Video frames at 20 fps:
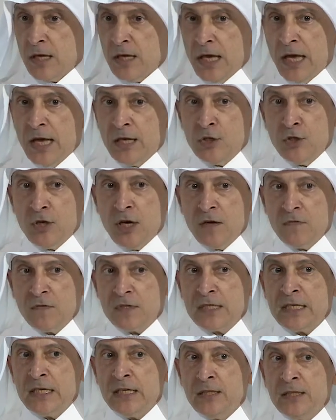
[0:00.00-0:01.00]
And you have
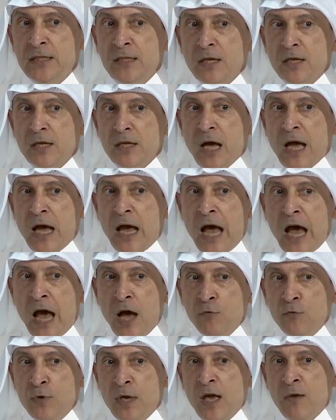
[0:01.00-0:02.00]
seen
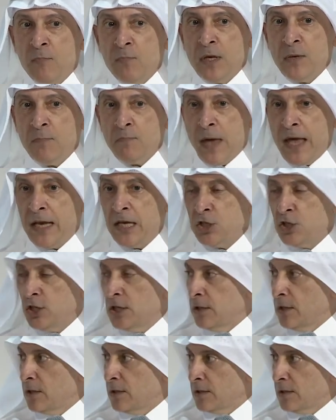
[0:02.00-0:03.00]
how we have been
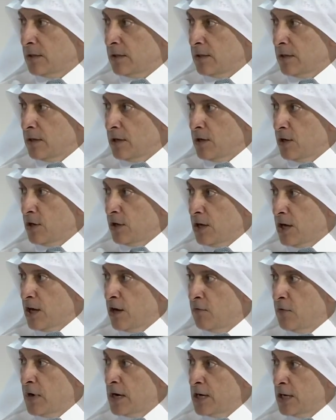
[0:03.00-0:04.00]
managing
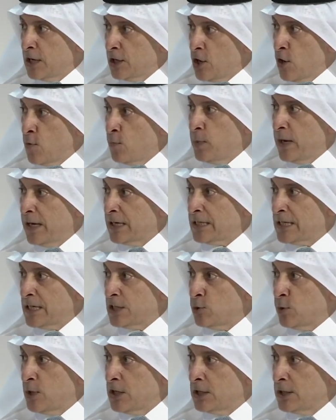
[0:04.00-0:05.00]
a very complex
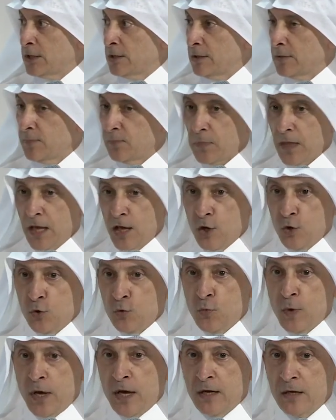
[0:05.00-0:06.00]
situation,
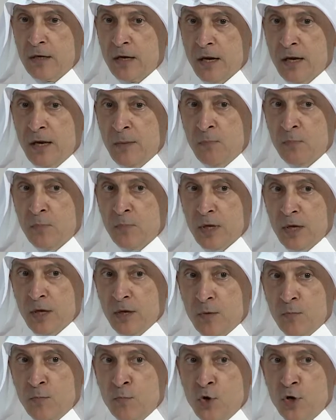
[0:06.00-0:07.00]
mm-hmm. where
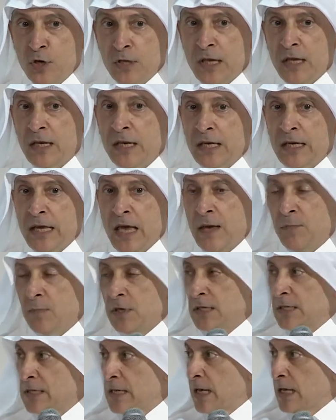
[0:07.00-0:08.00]
more than a game
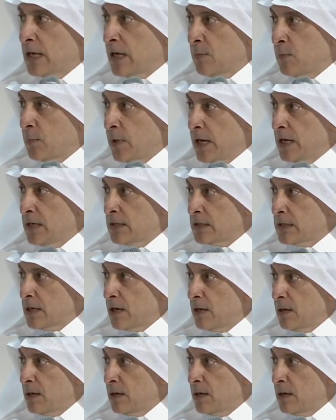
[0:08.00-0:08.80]
is taking place